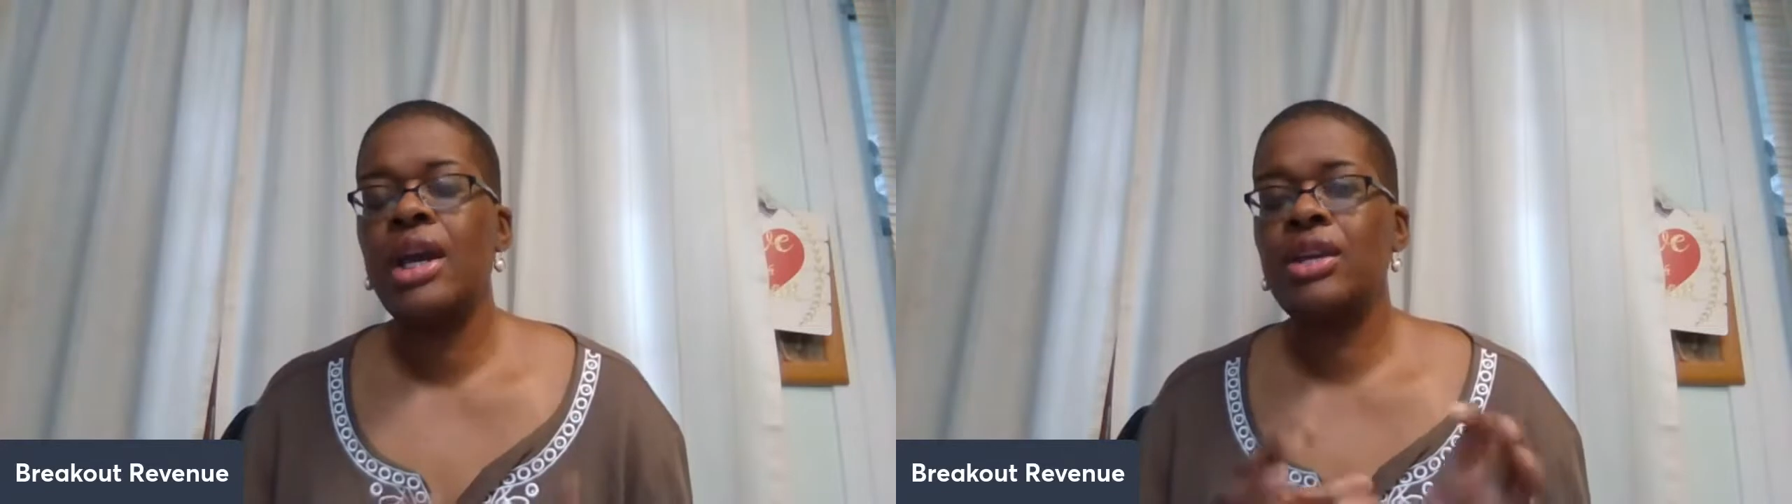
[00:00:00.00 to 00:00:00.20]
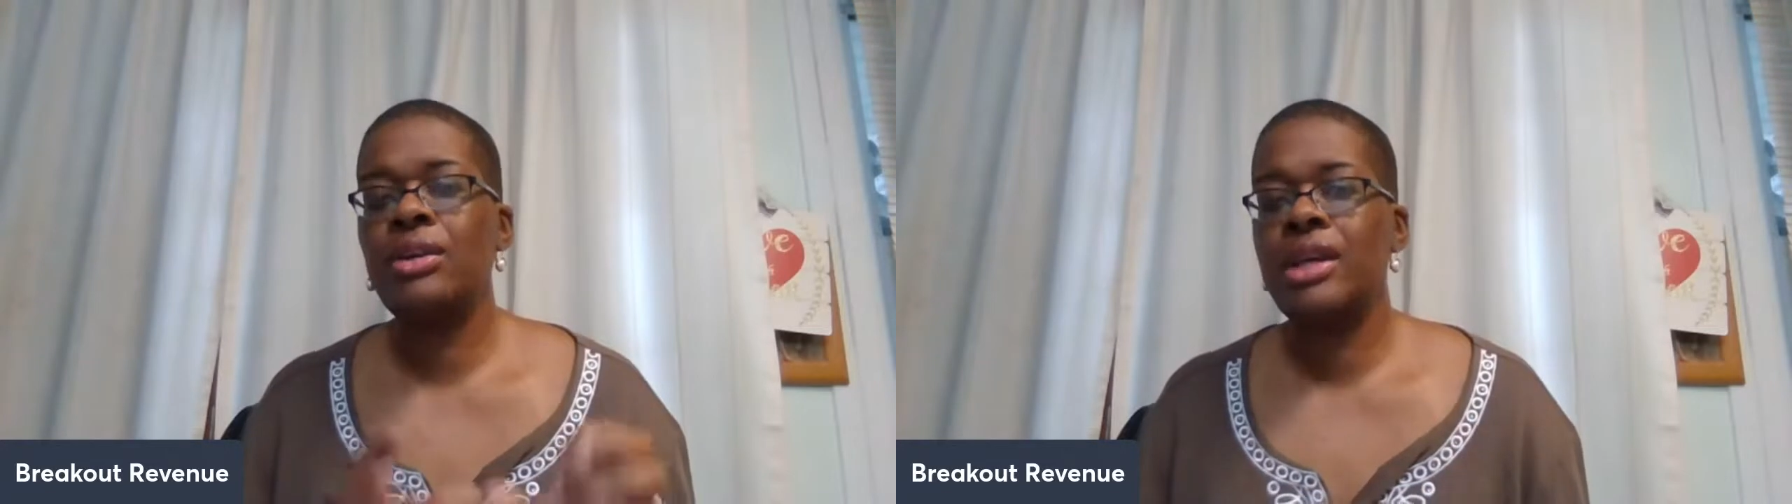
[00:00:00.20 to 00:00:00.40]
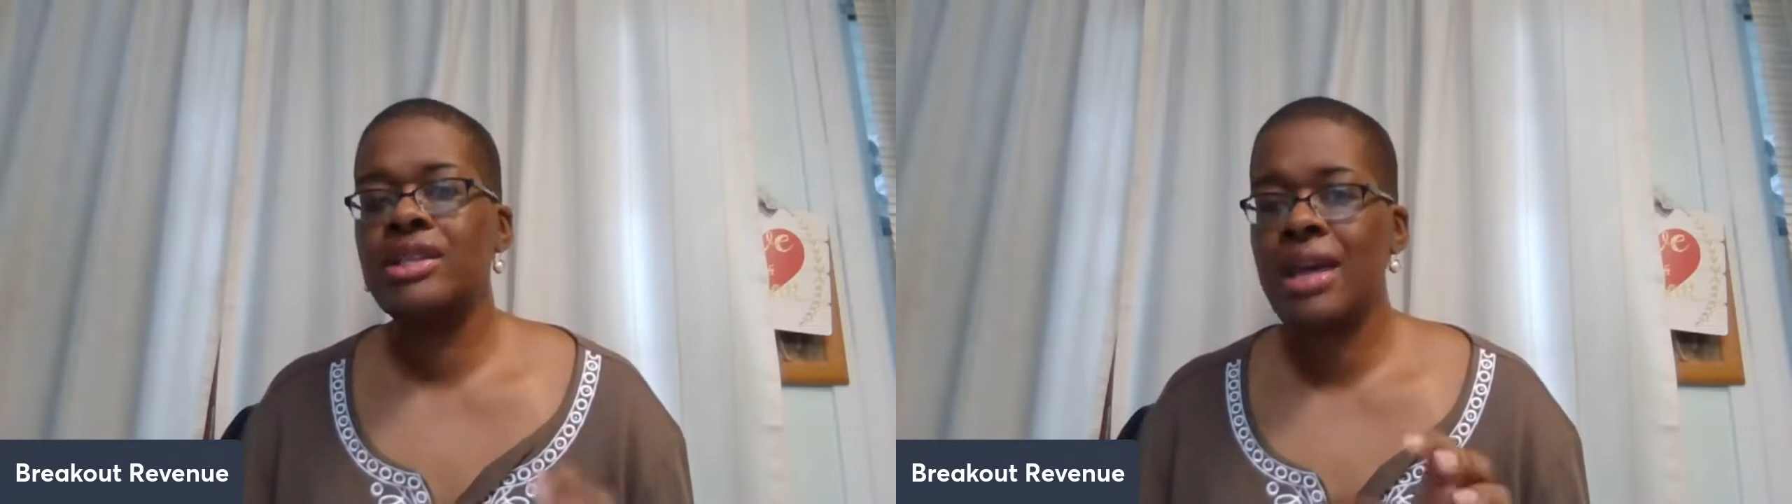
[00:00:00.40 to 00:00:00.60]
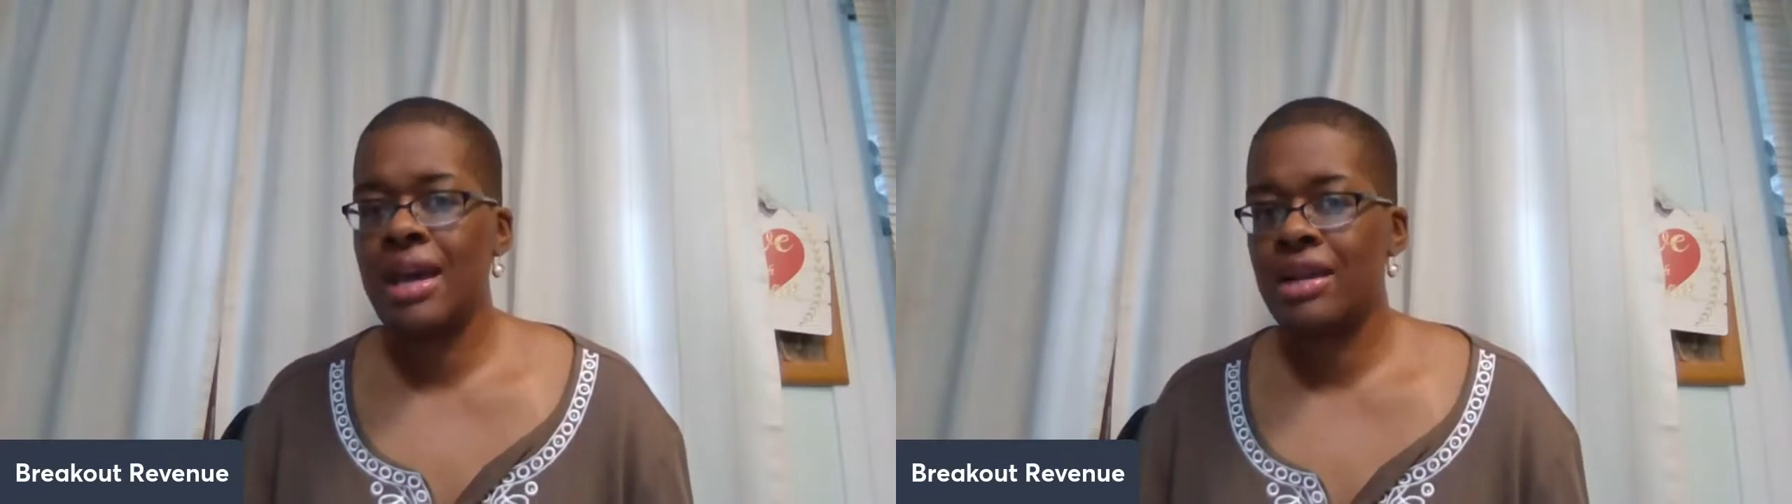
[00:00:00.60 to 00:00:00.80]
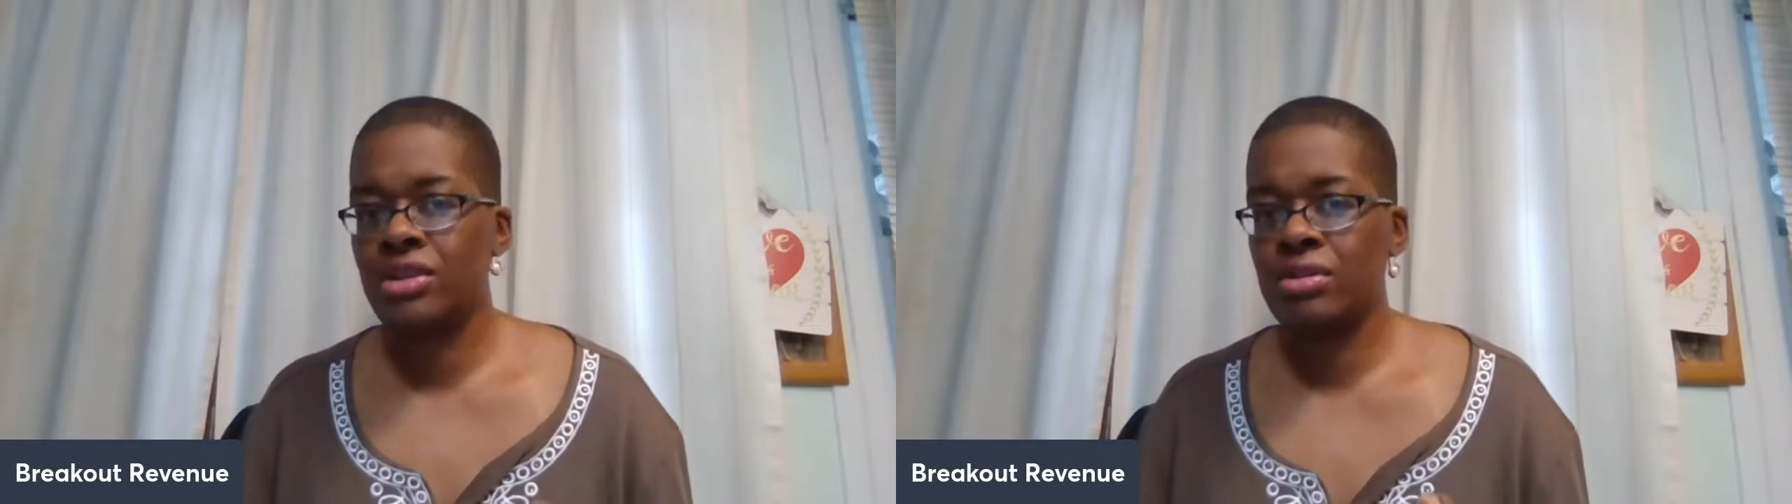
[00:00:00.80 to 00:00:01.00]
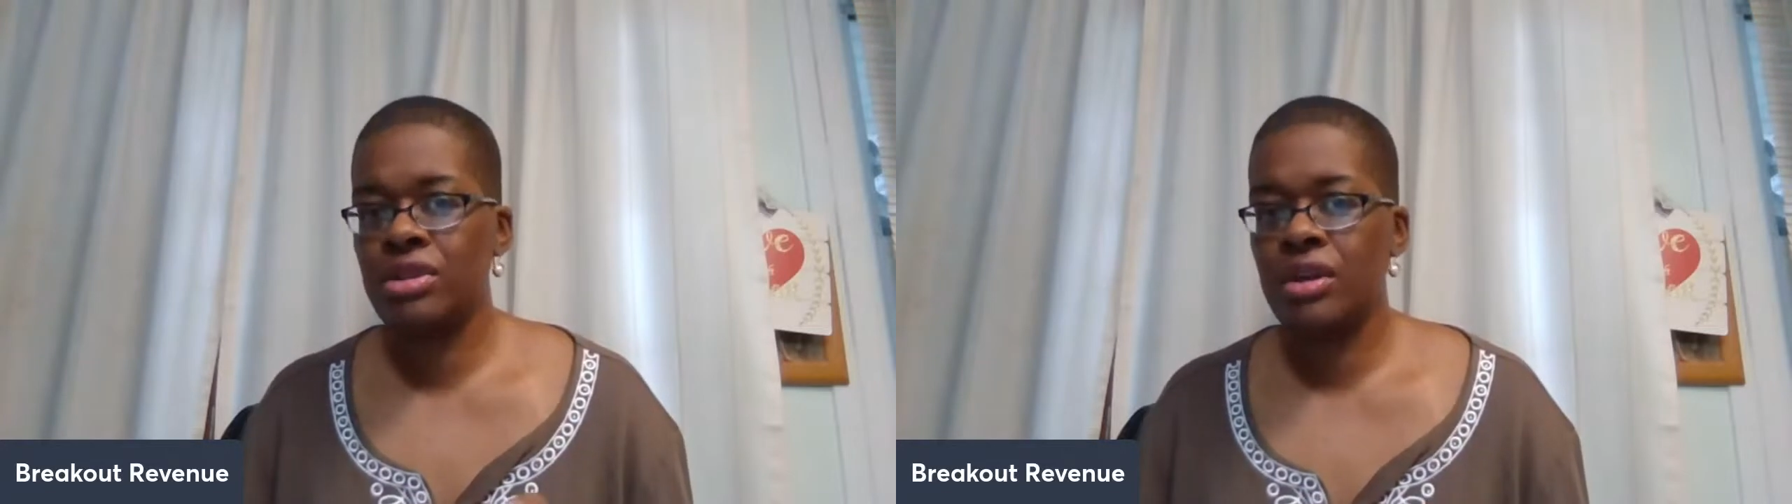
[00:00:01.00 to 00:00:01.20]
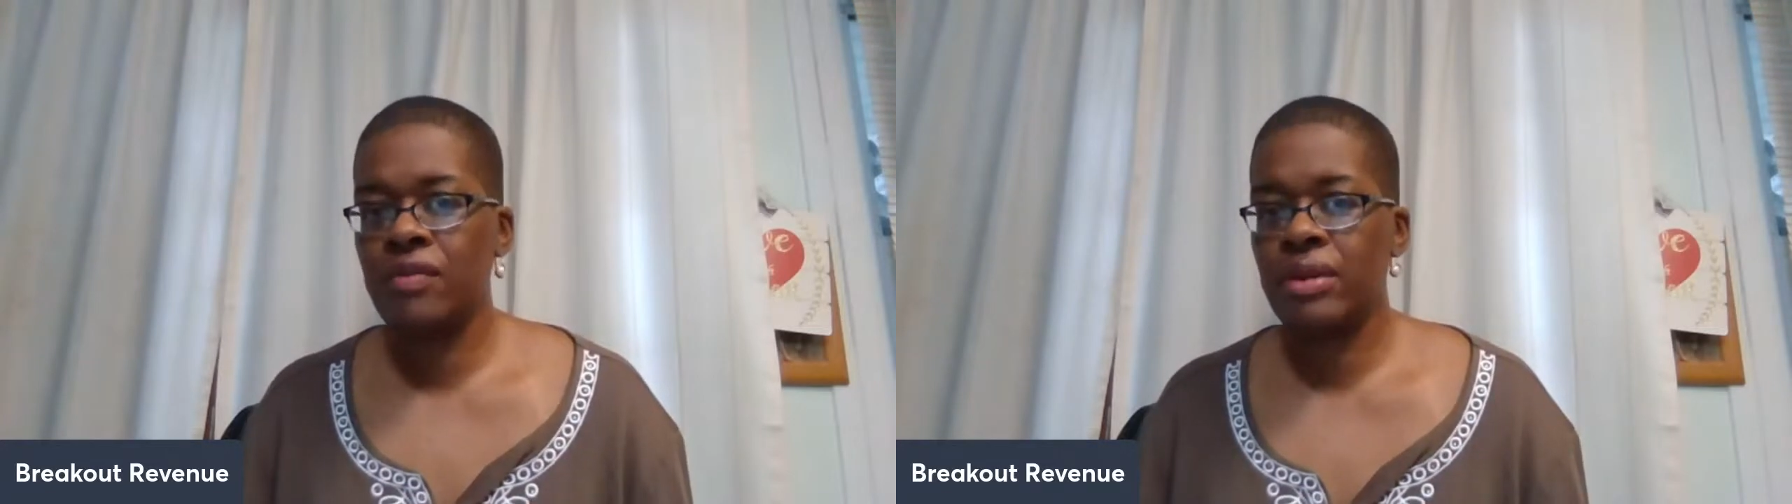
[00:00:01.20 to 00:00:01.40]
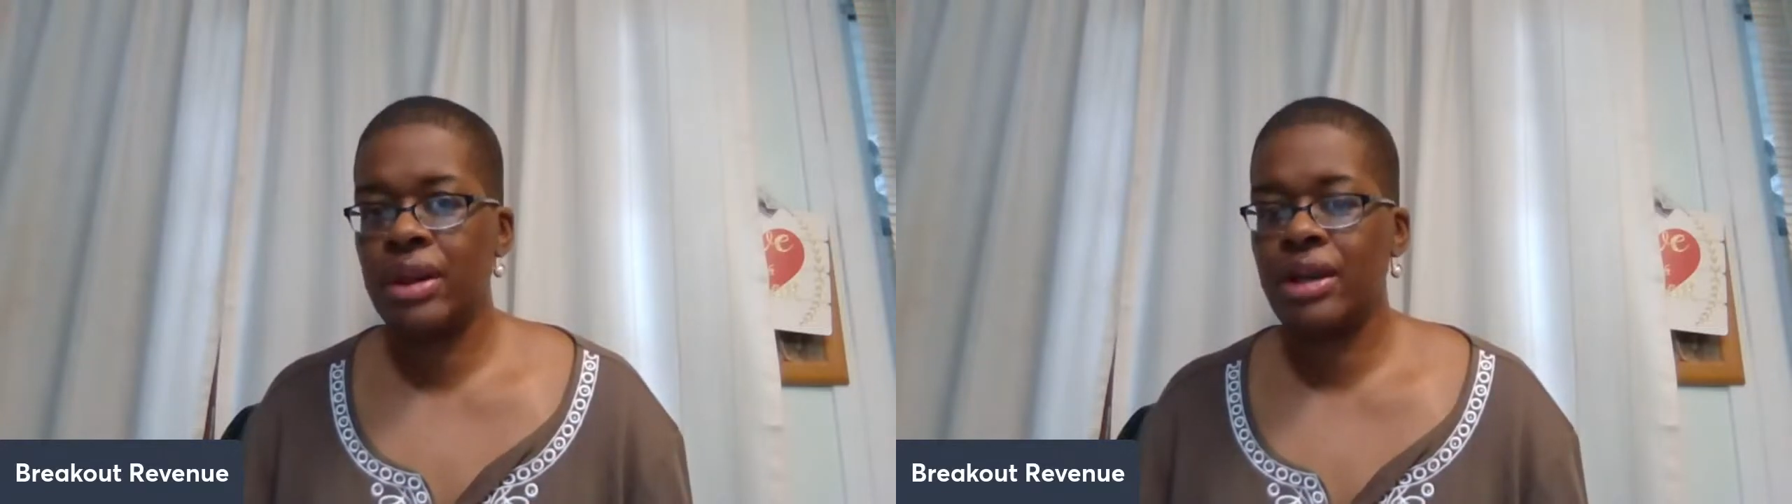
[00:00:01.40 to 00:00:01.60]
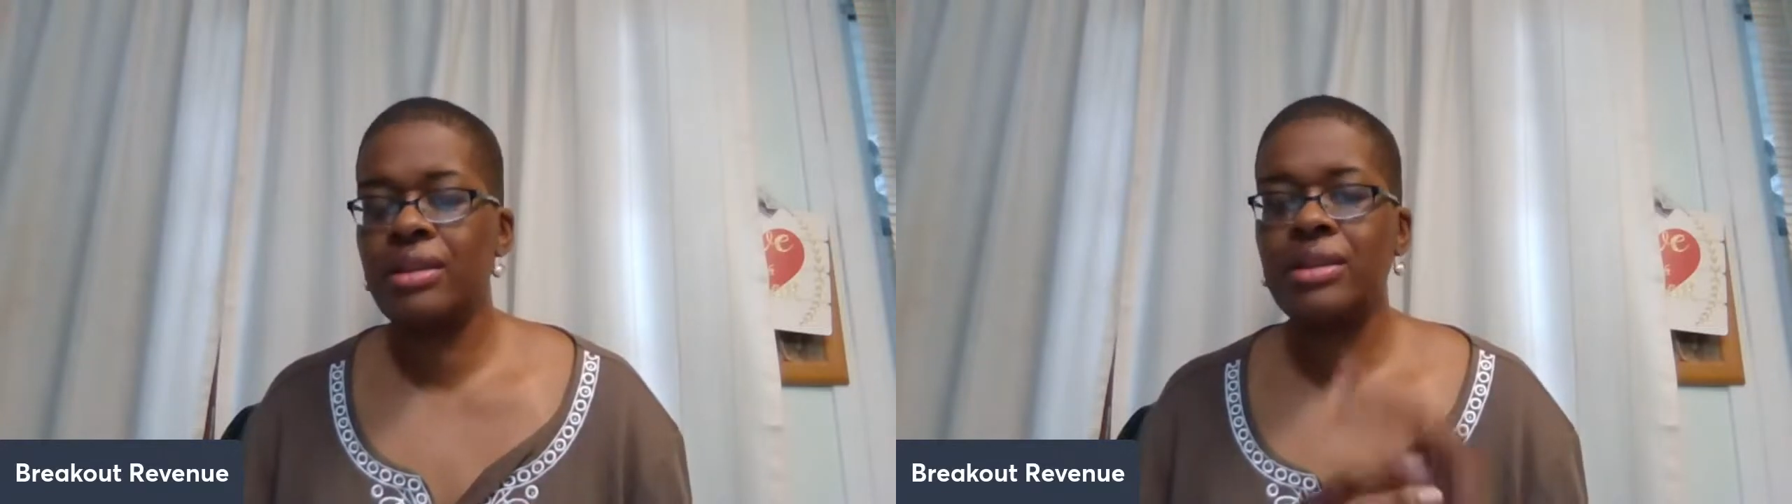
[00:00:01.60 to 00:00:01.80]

you need to ask yourself, okay,